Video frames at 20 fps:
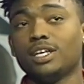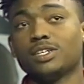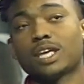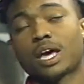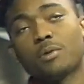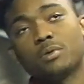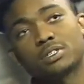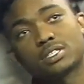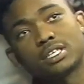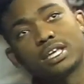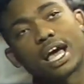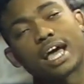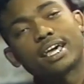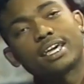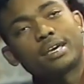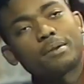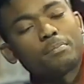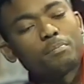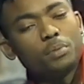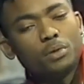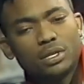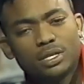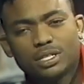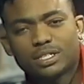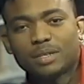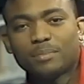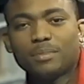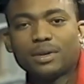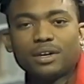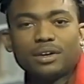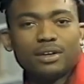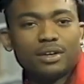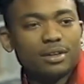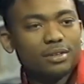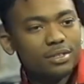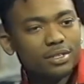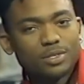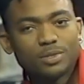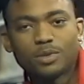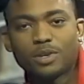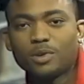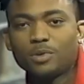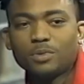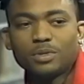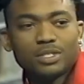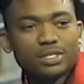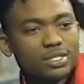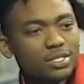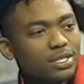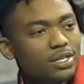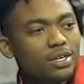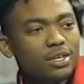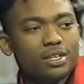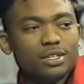So I kept pulling it up, but you know, I always